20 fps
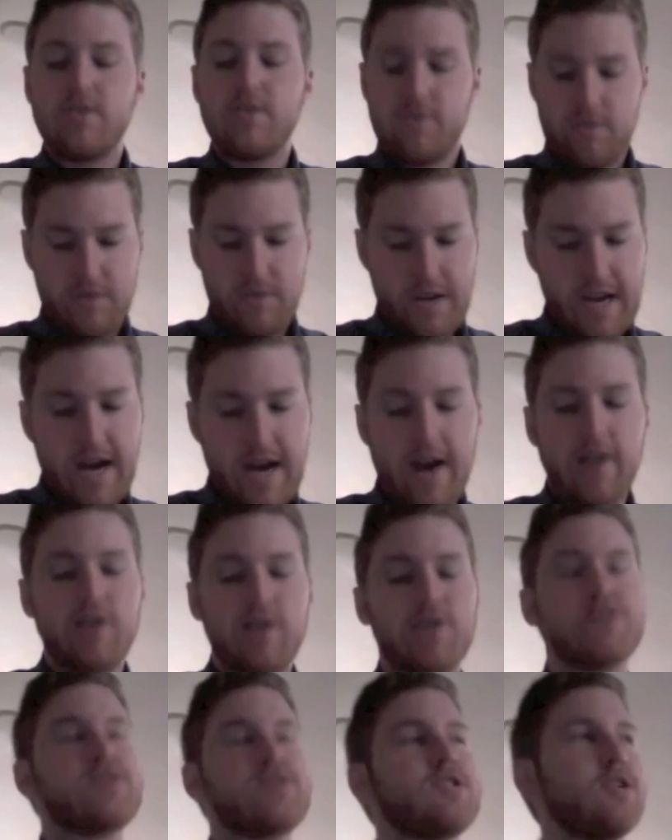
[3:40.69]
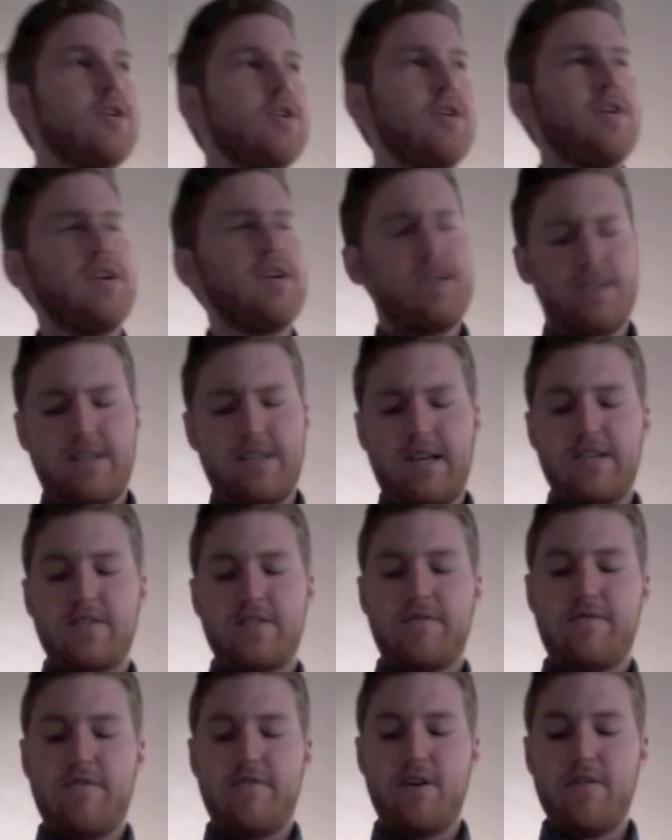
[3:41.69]
Yeah, her soul is as
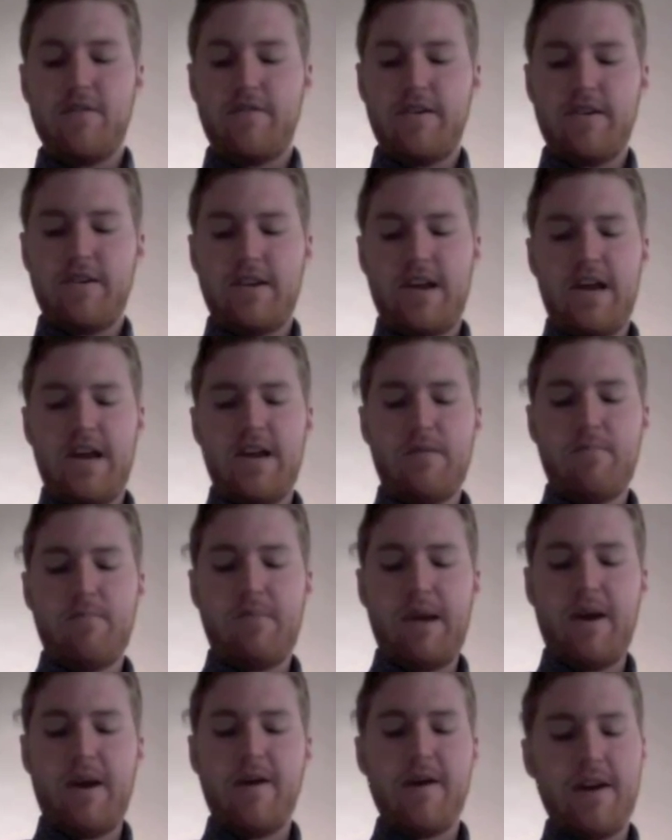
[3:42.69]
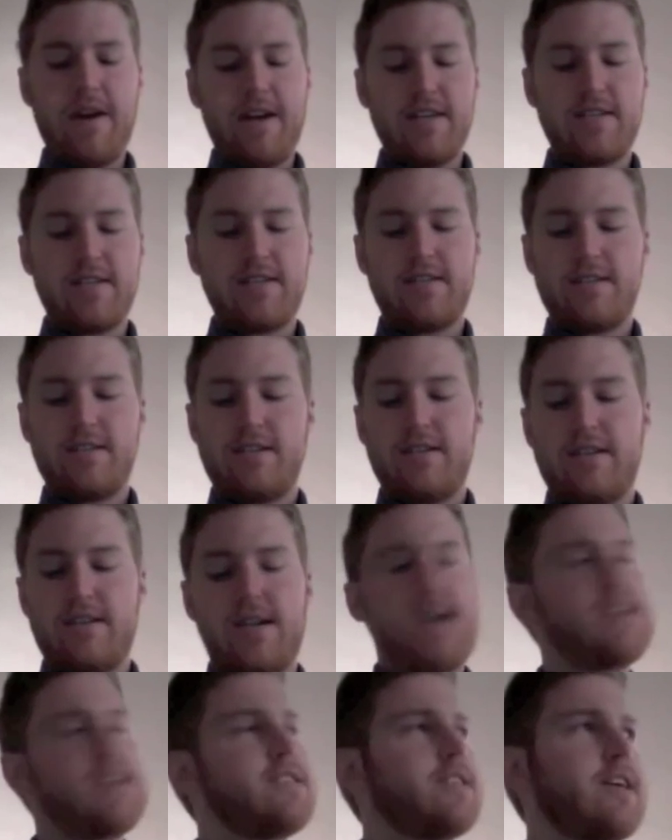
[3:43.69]
fervent and imperious
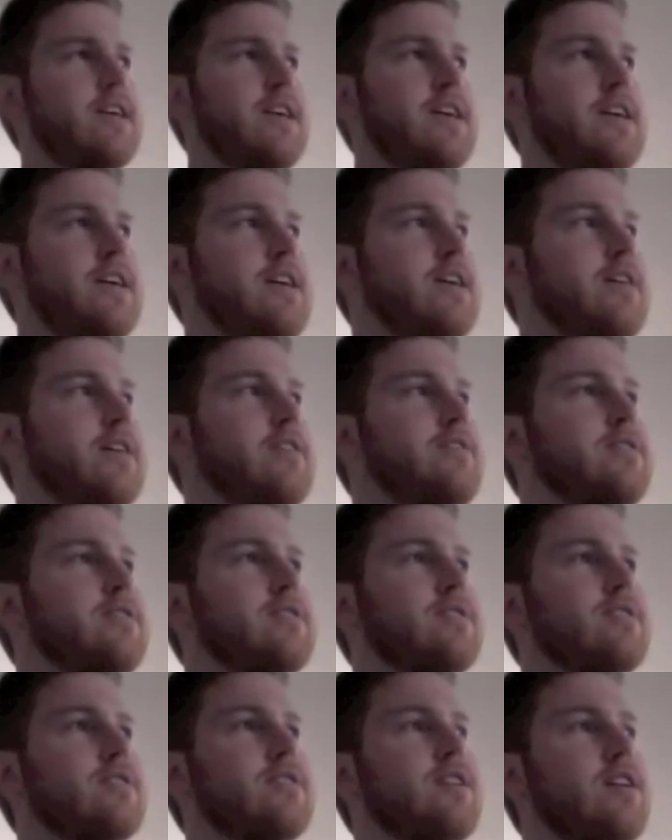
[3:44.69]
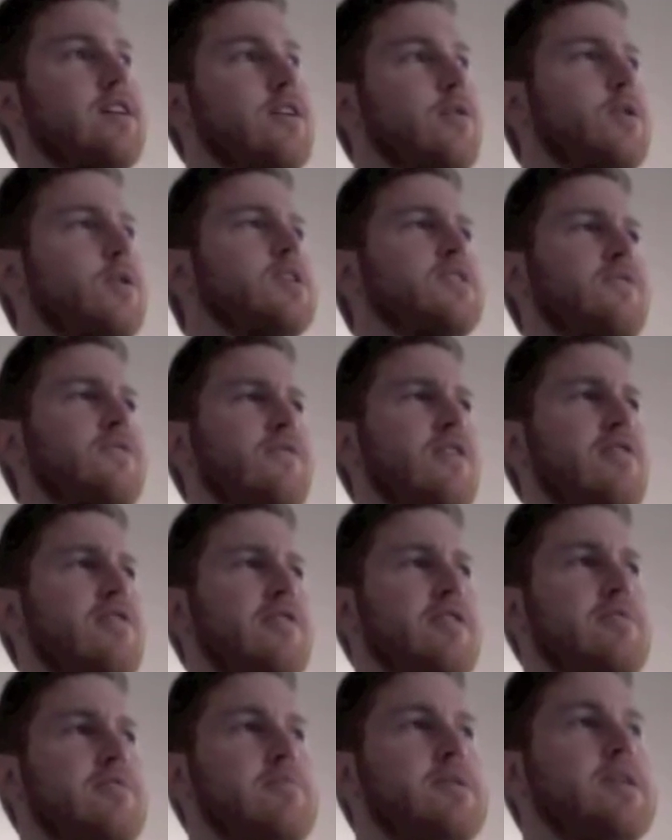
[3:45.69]
as the king's. What does
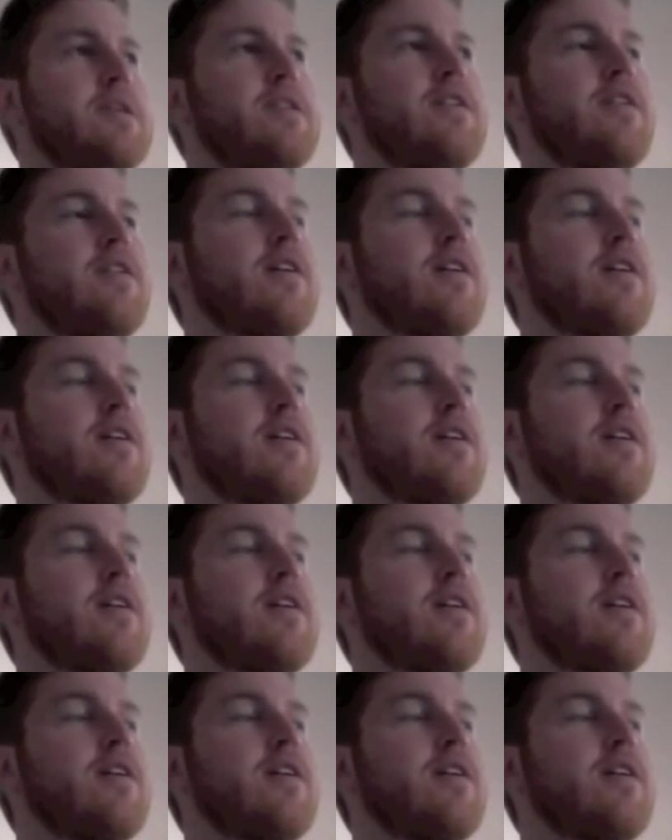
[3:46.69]
fervent mean?